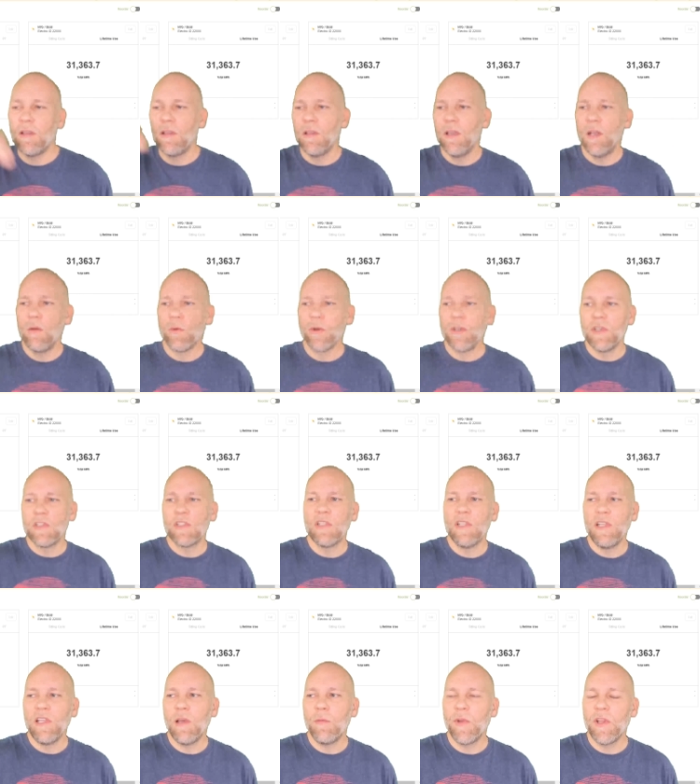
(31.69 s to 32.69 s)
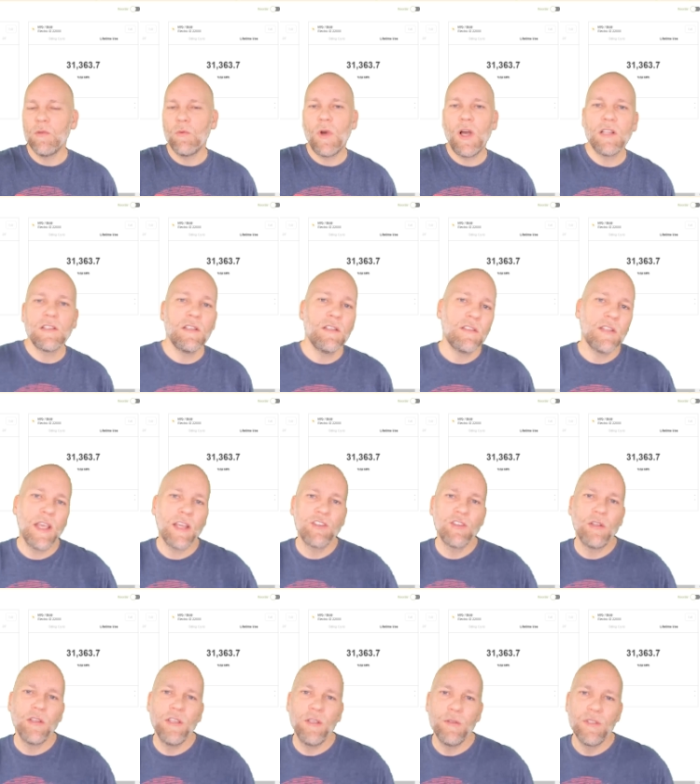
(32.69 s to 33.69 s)
and we're going to see how many watts it's
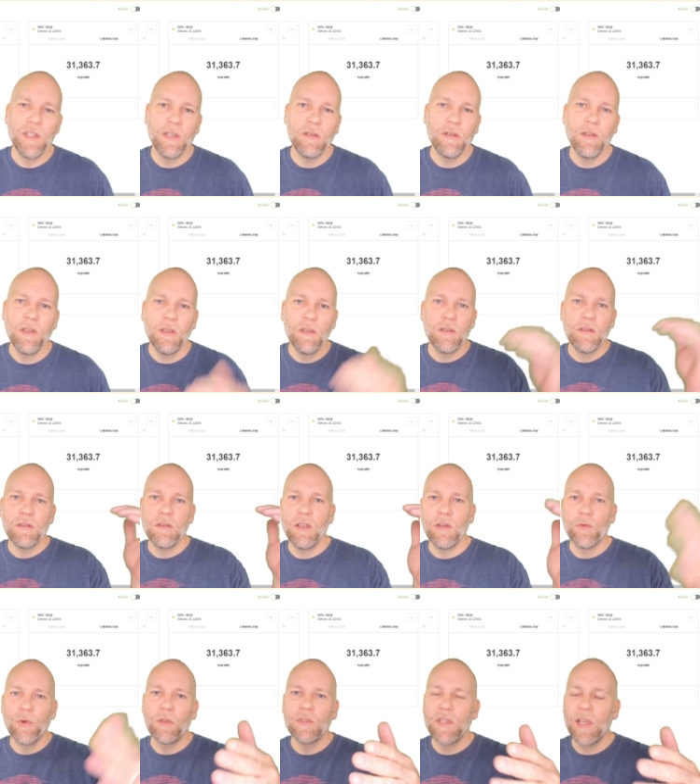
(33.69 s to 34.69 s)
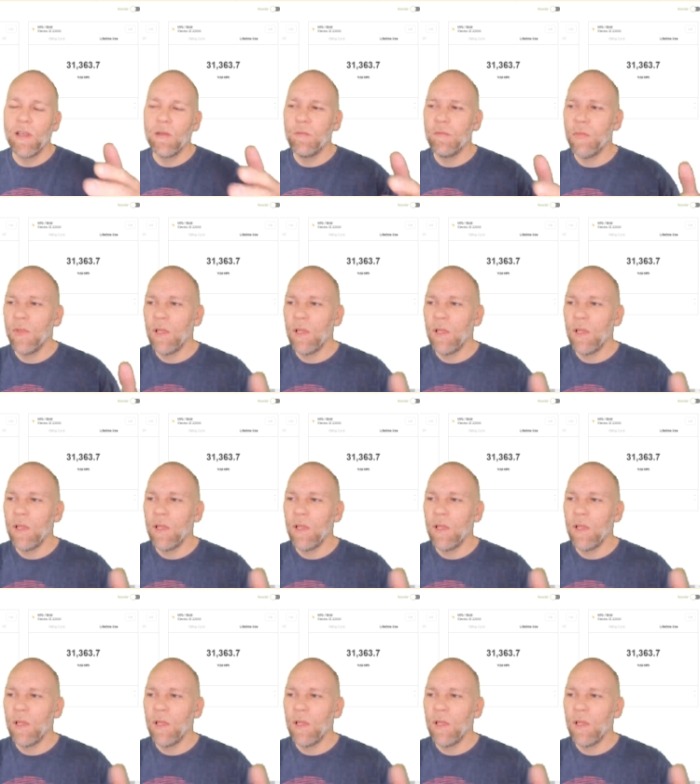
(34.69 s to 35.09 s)
actually using in real time.